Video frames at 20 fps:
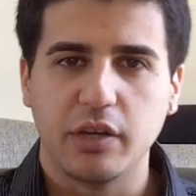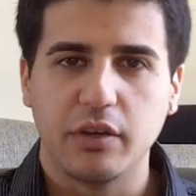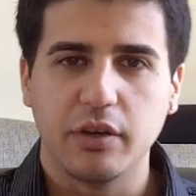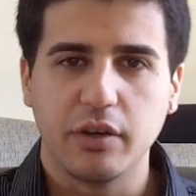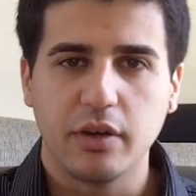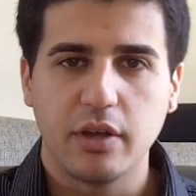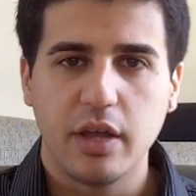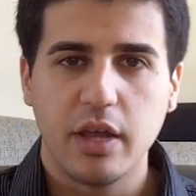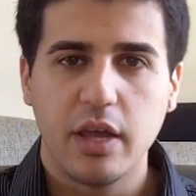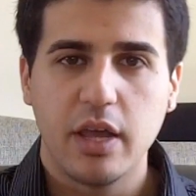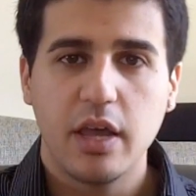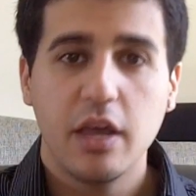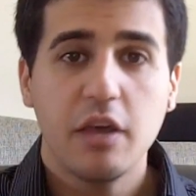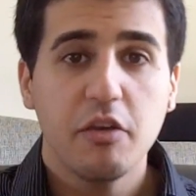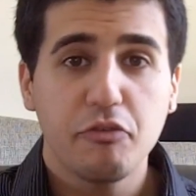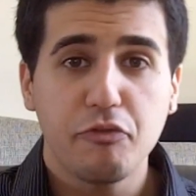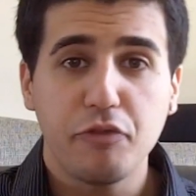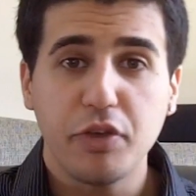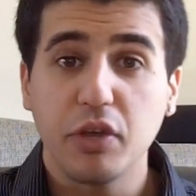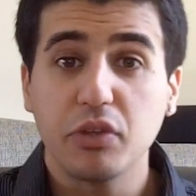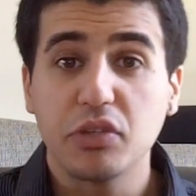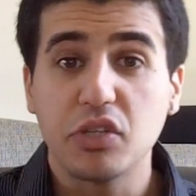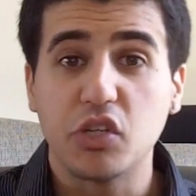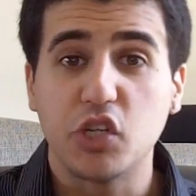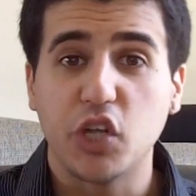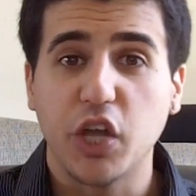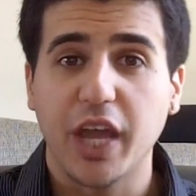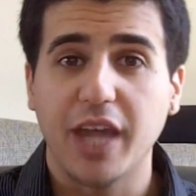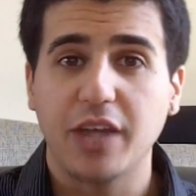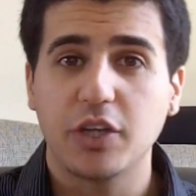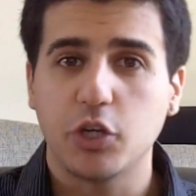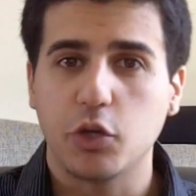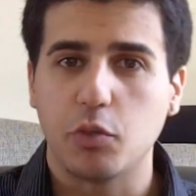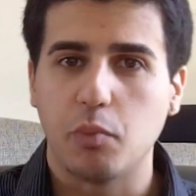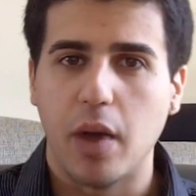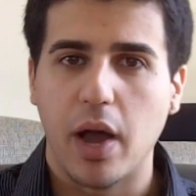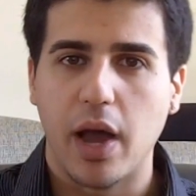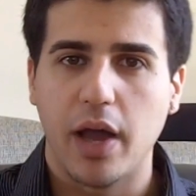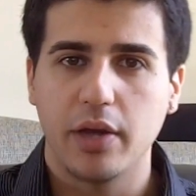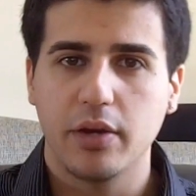and fail to change her
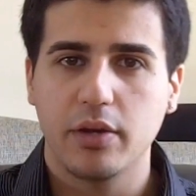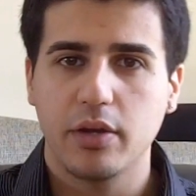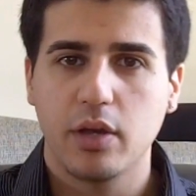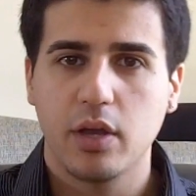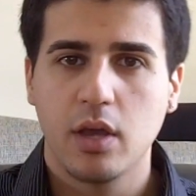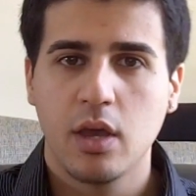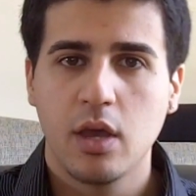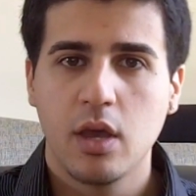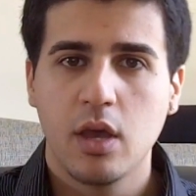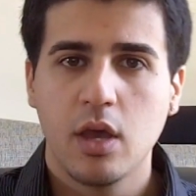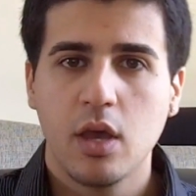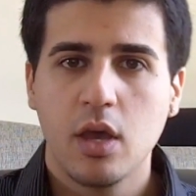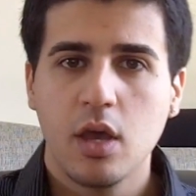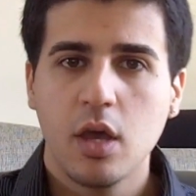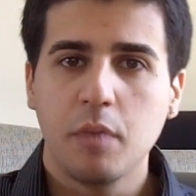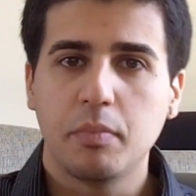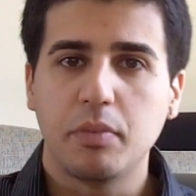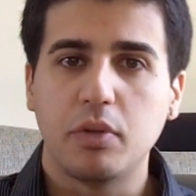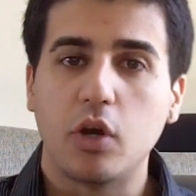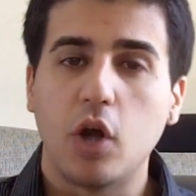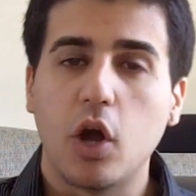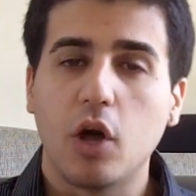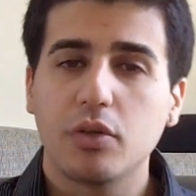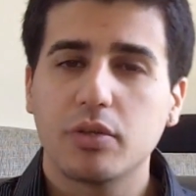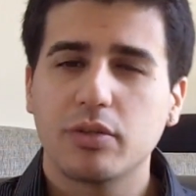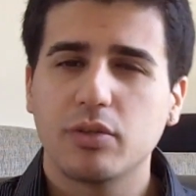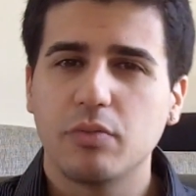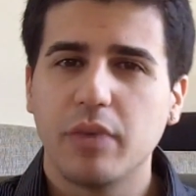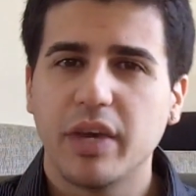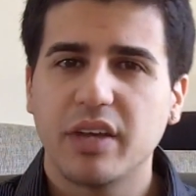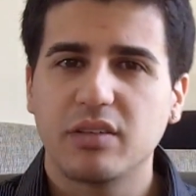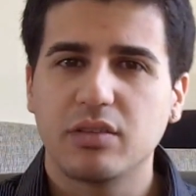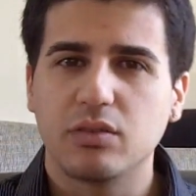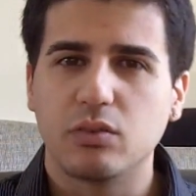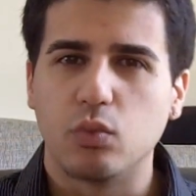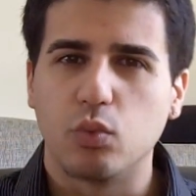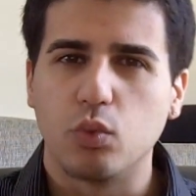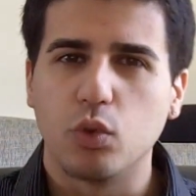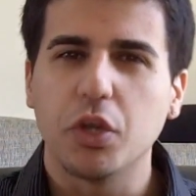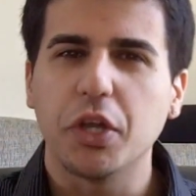mind, but it also makes it
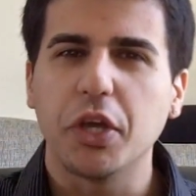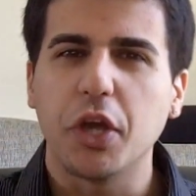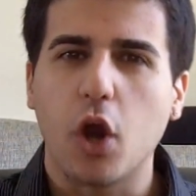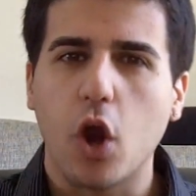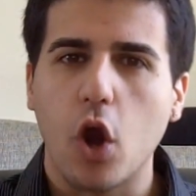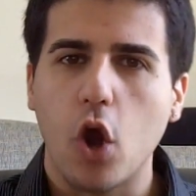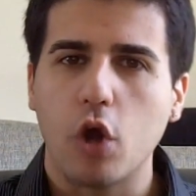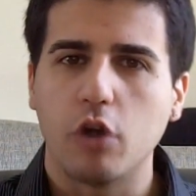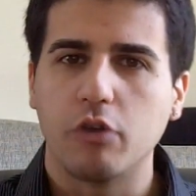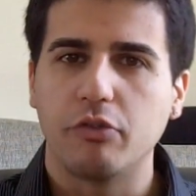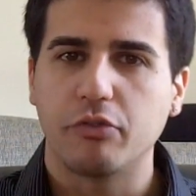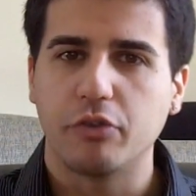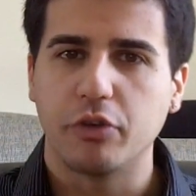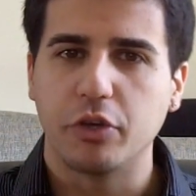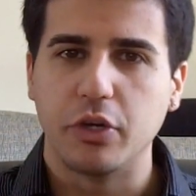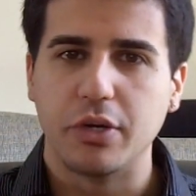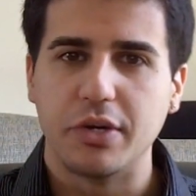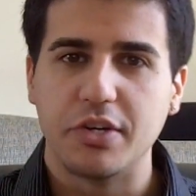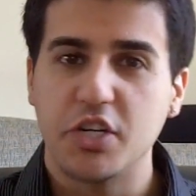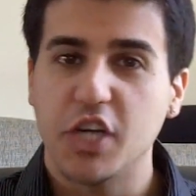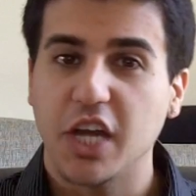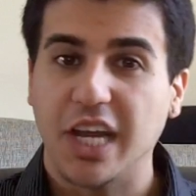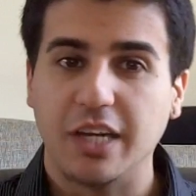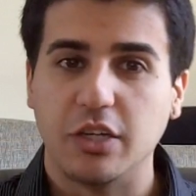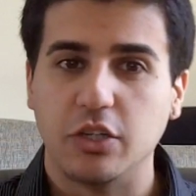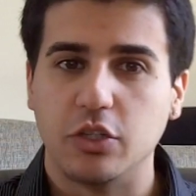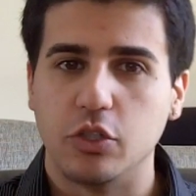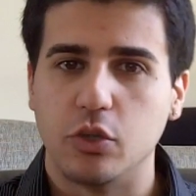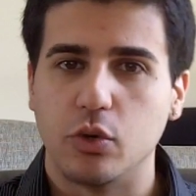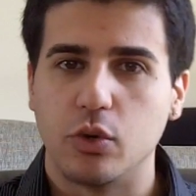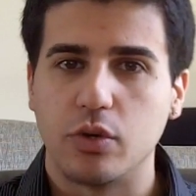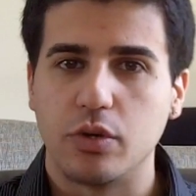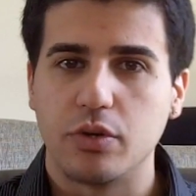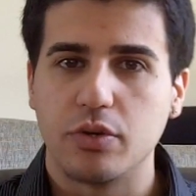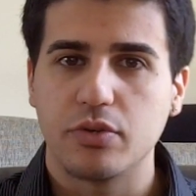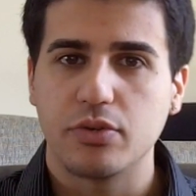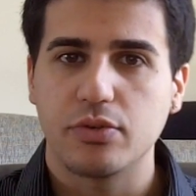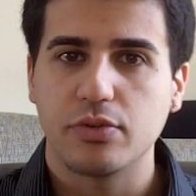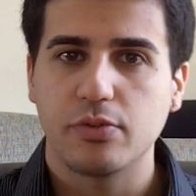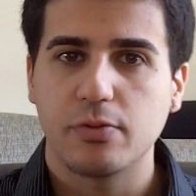really hard for you to change
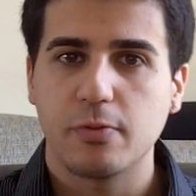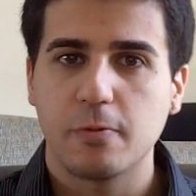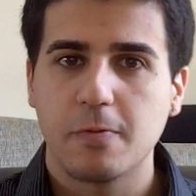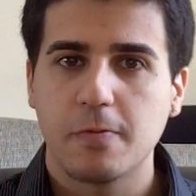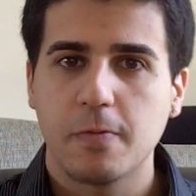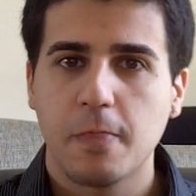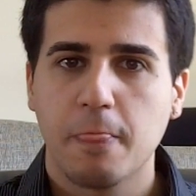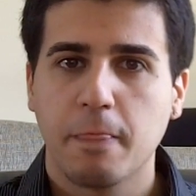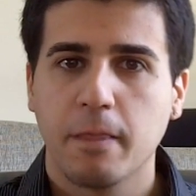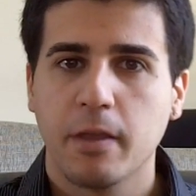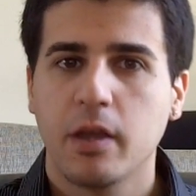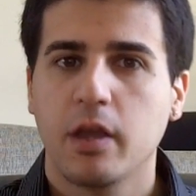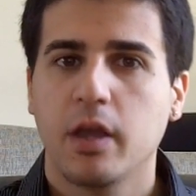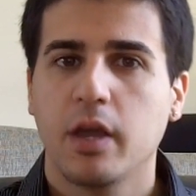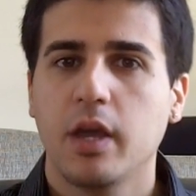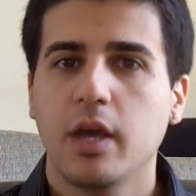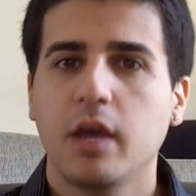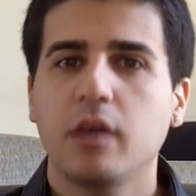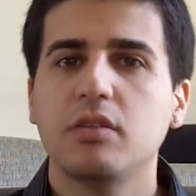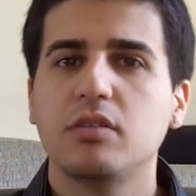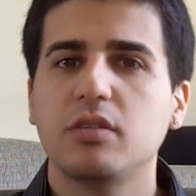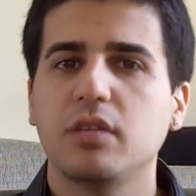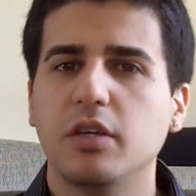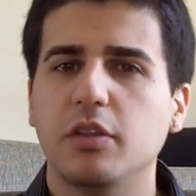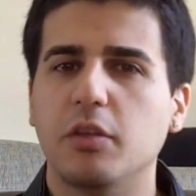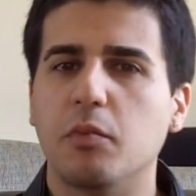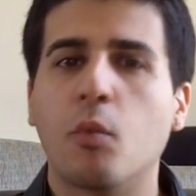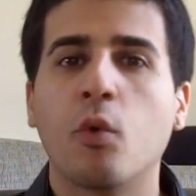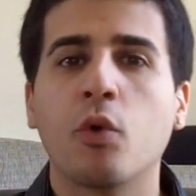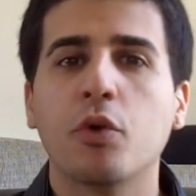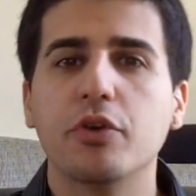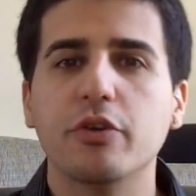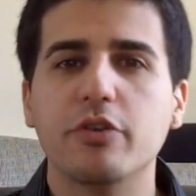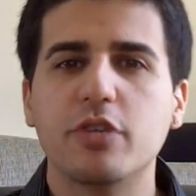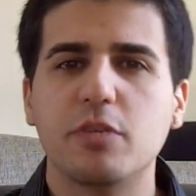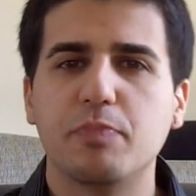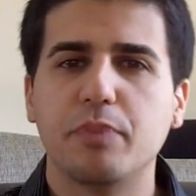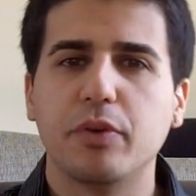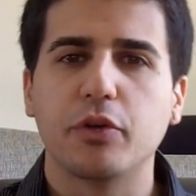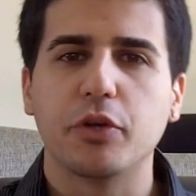yours. See, the more you
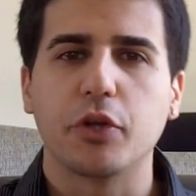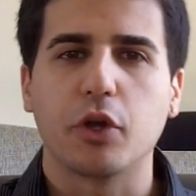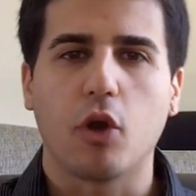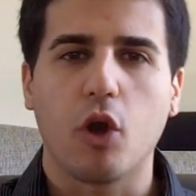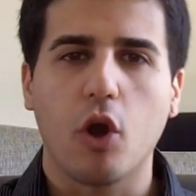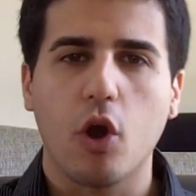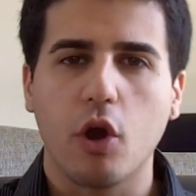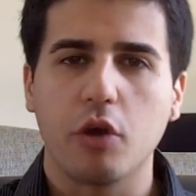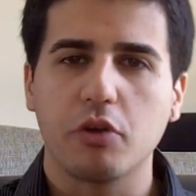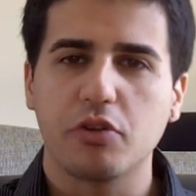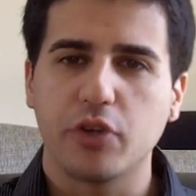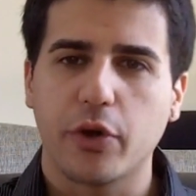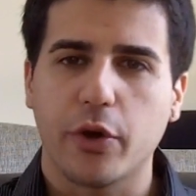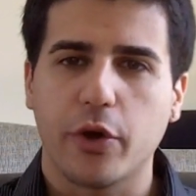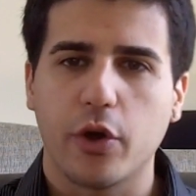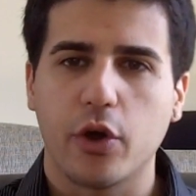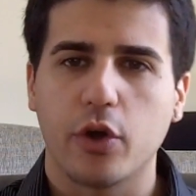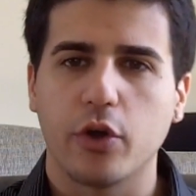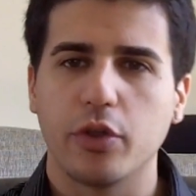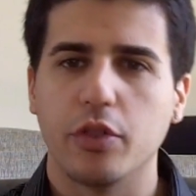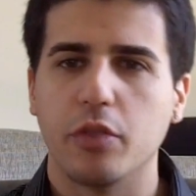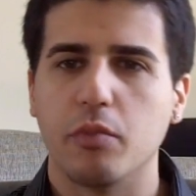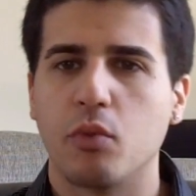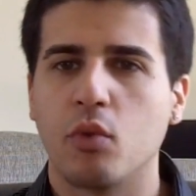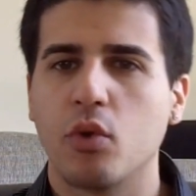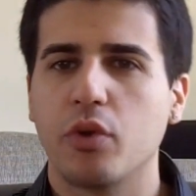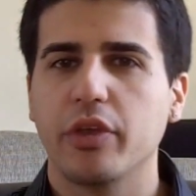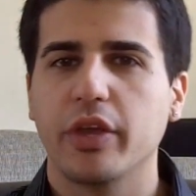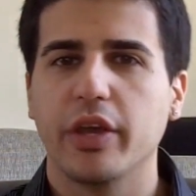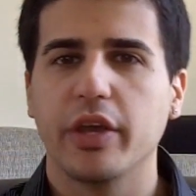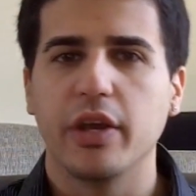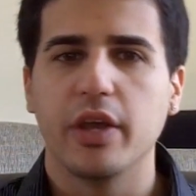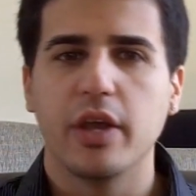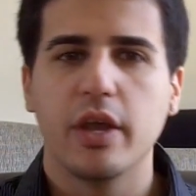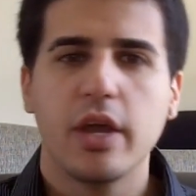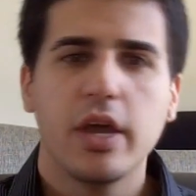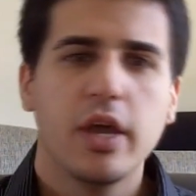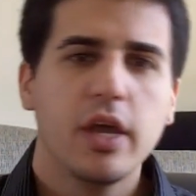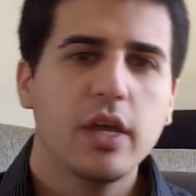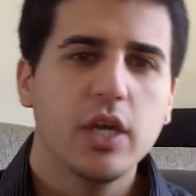spill your heart to her and the more that
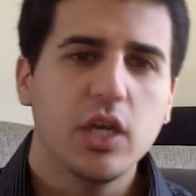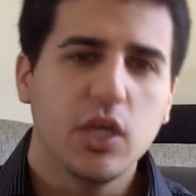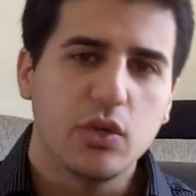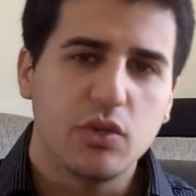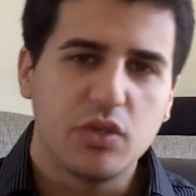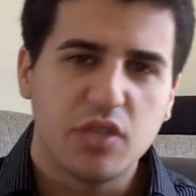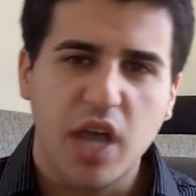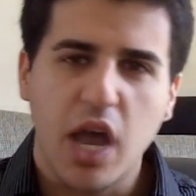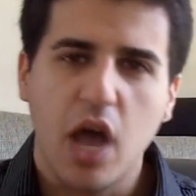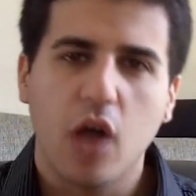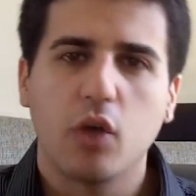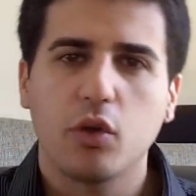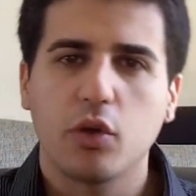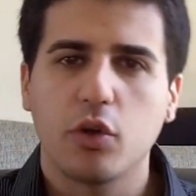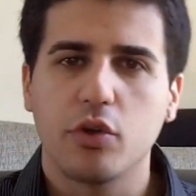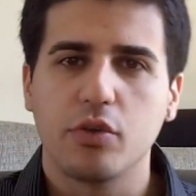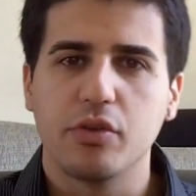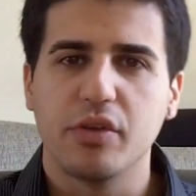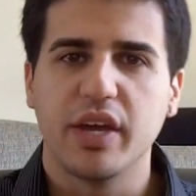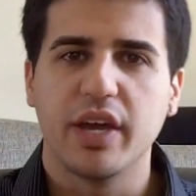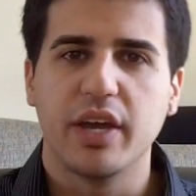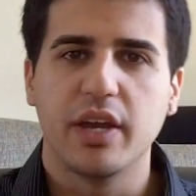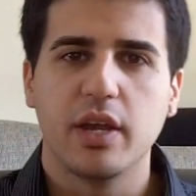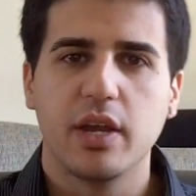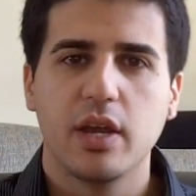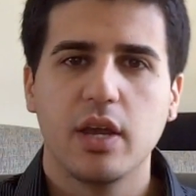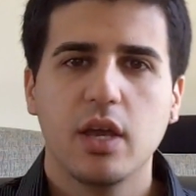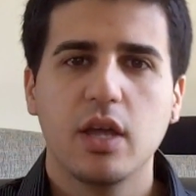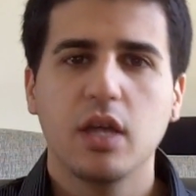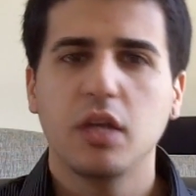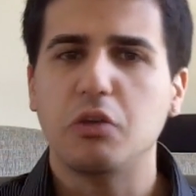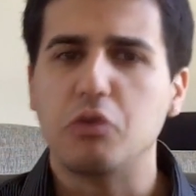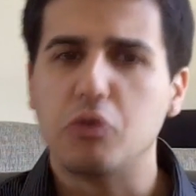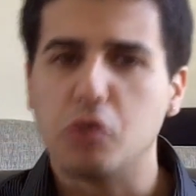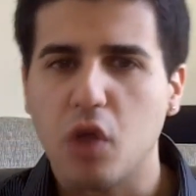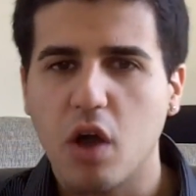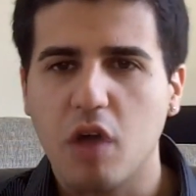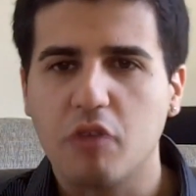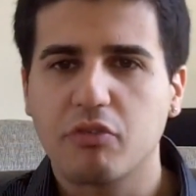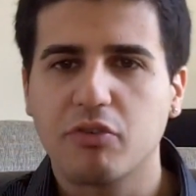you tell her that you
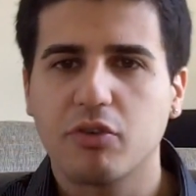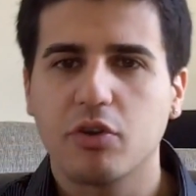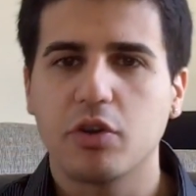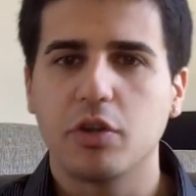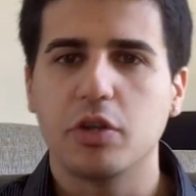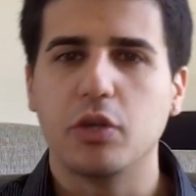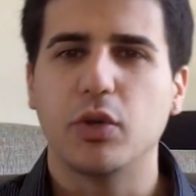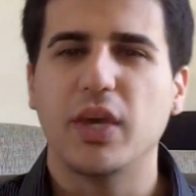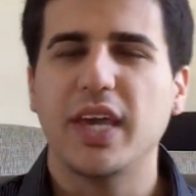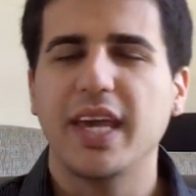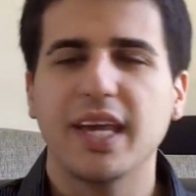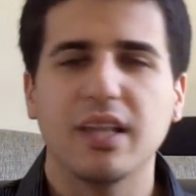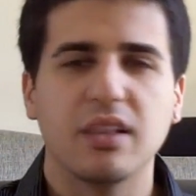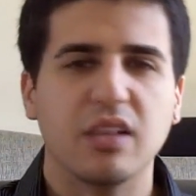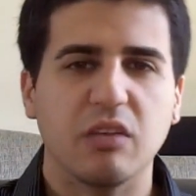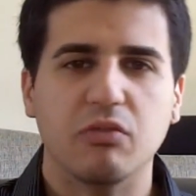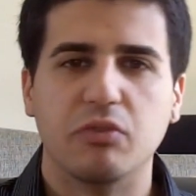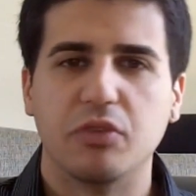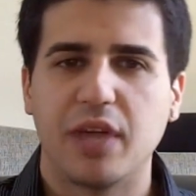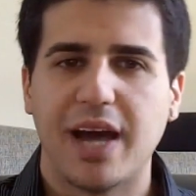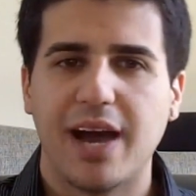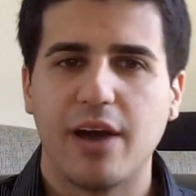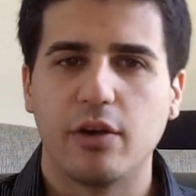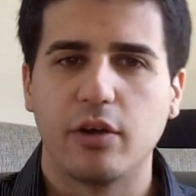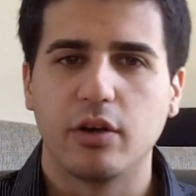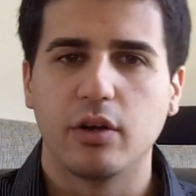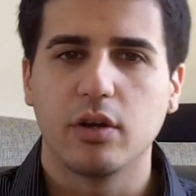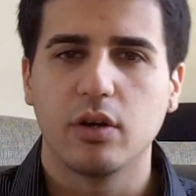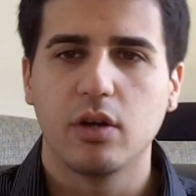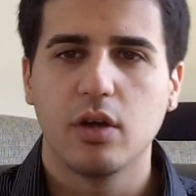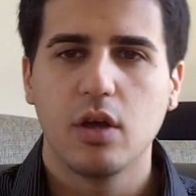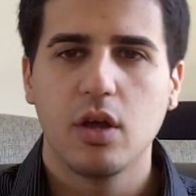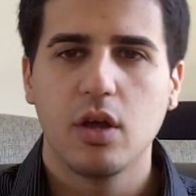love her and you can't live without her,